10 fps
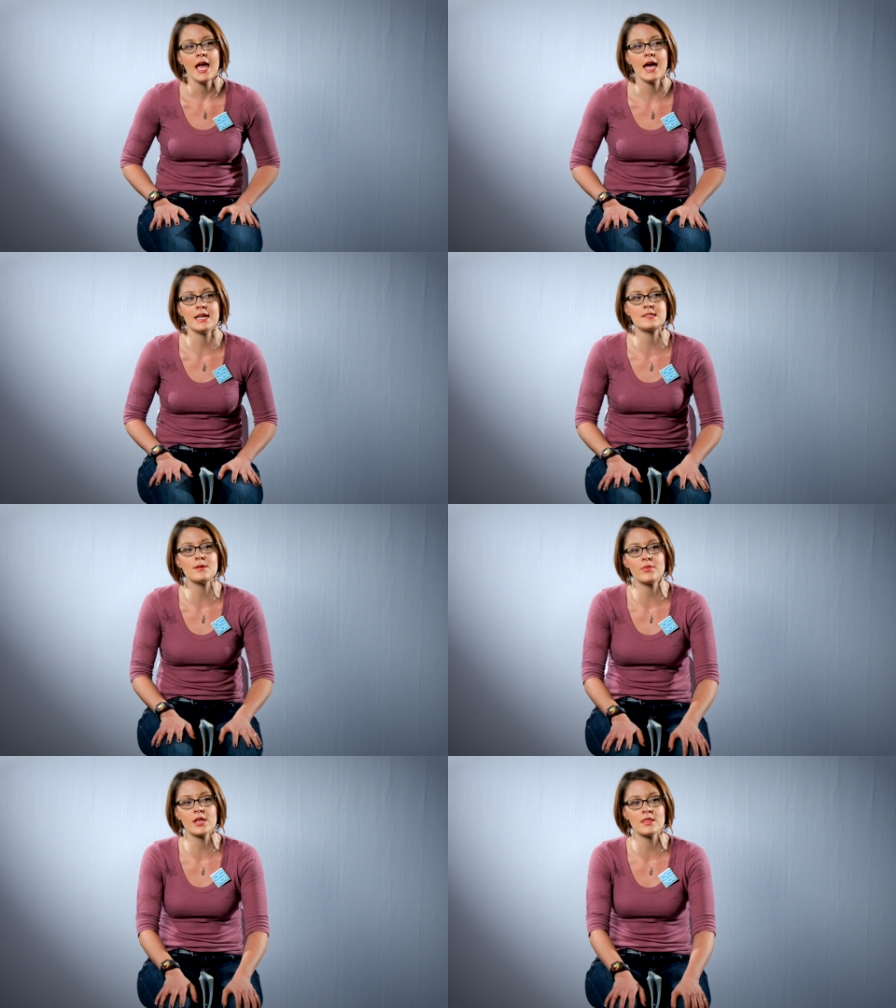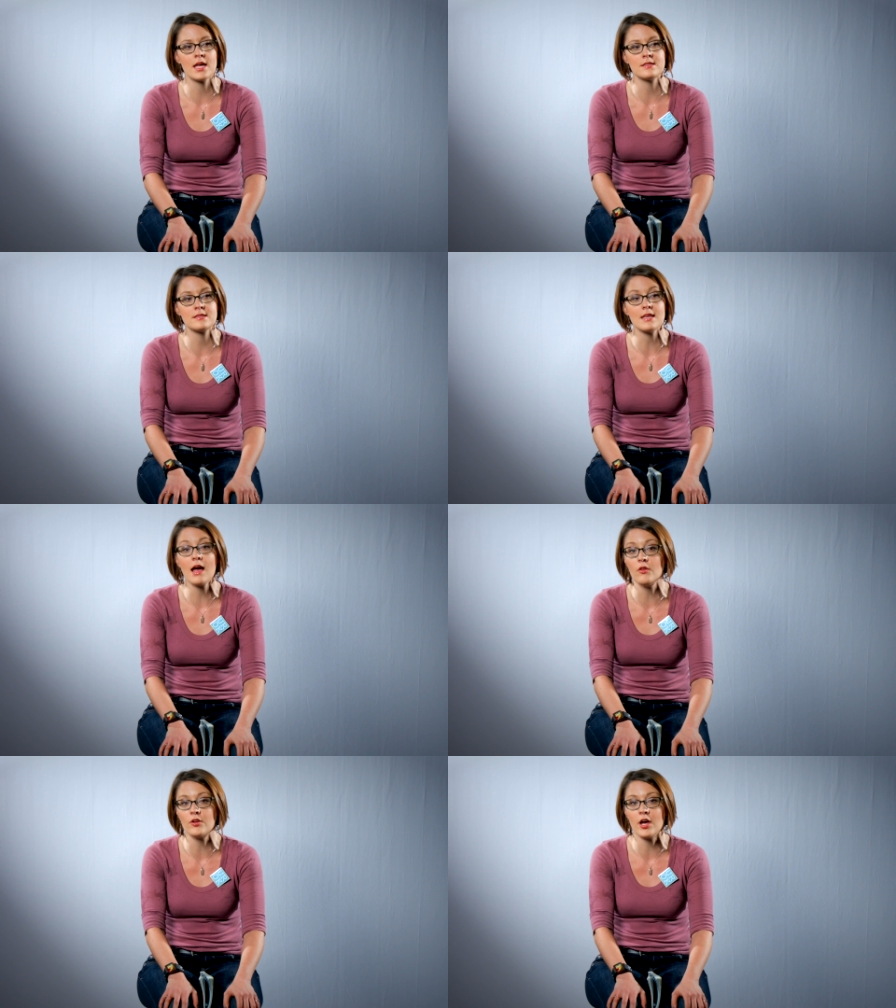And it's something that's
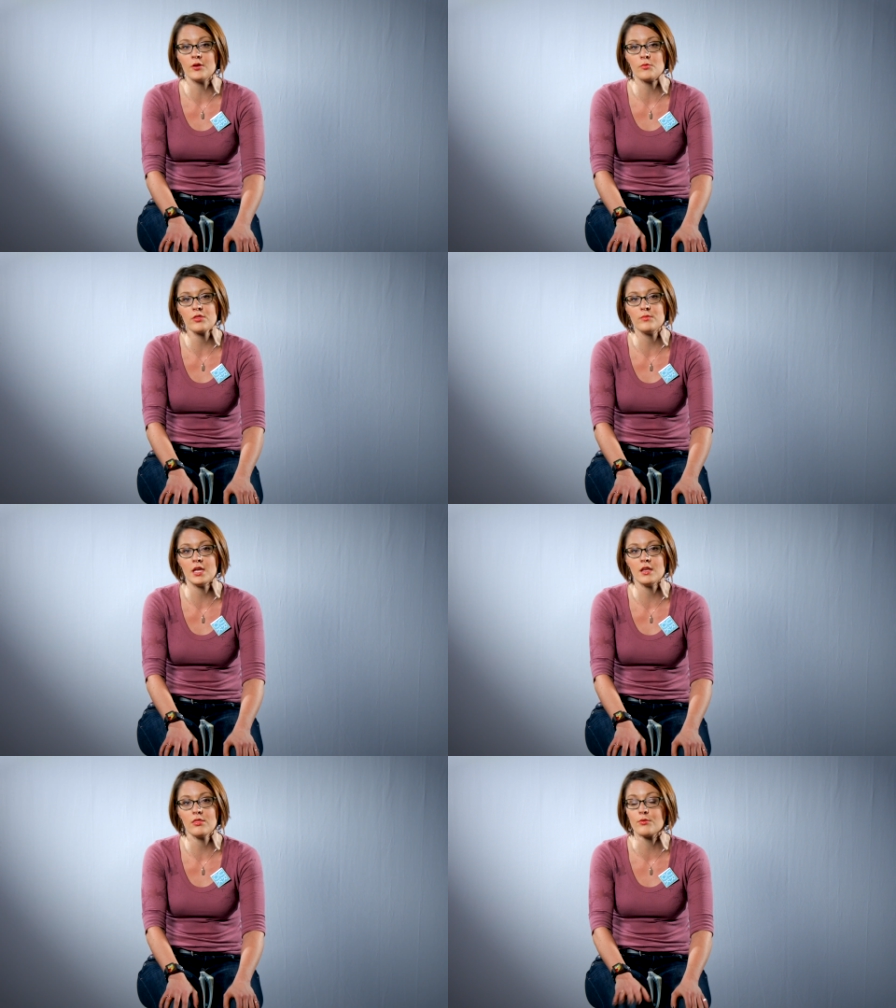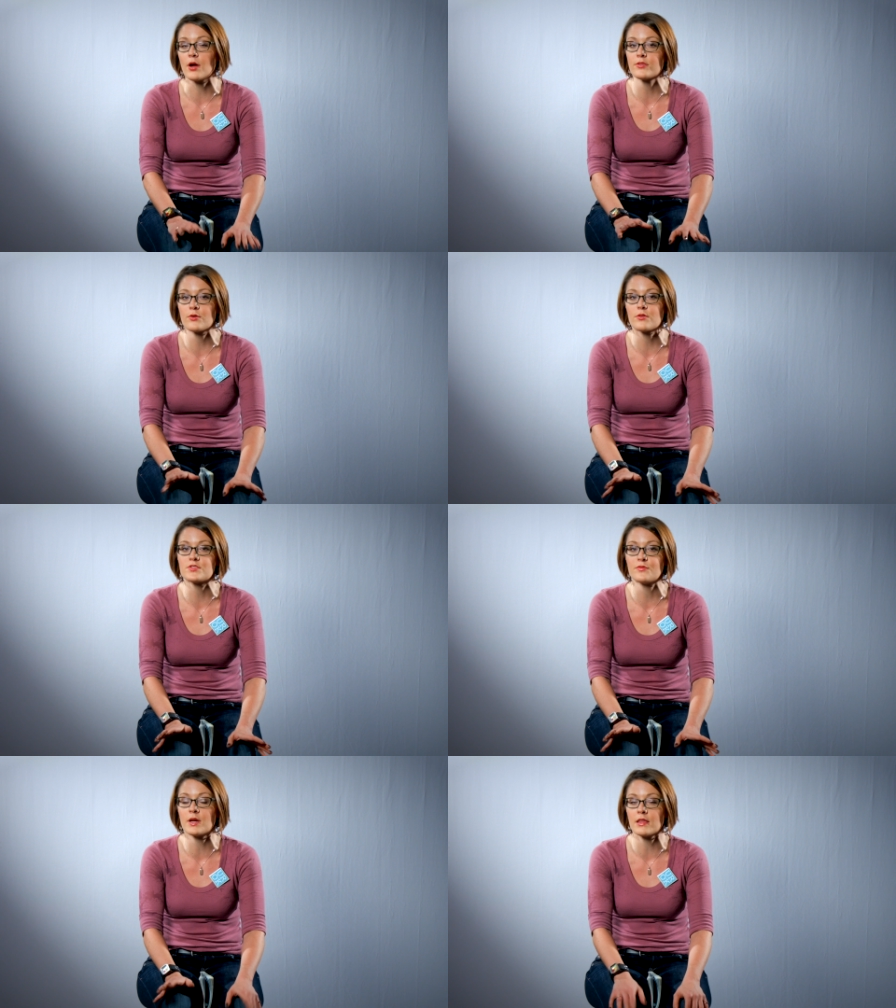held on with me throughout the
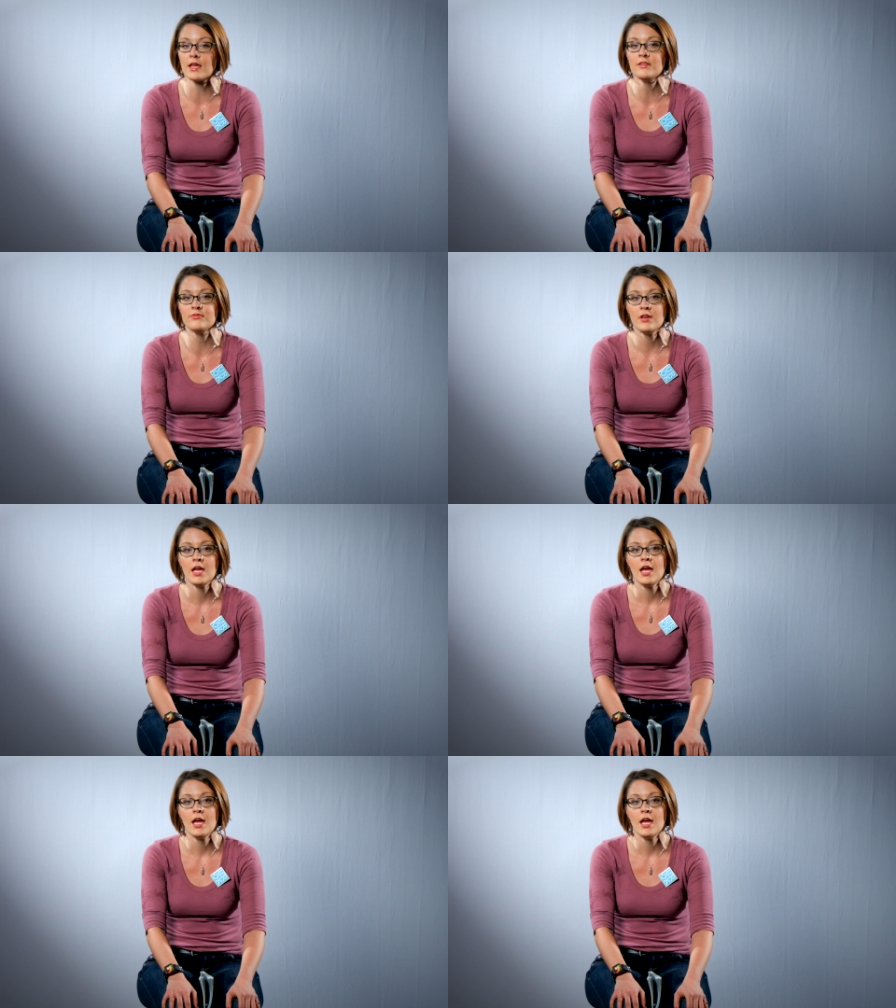course of my life.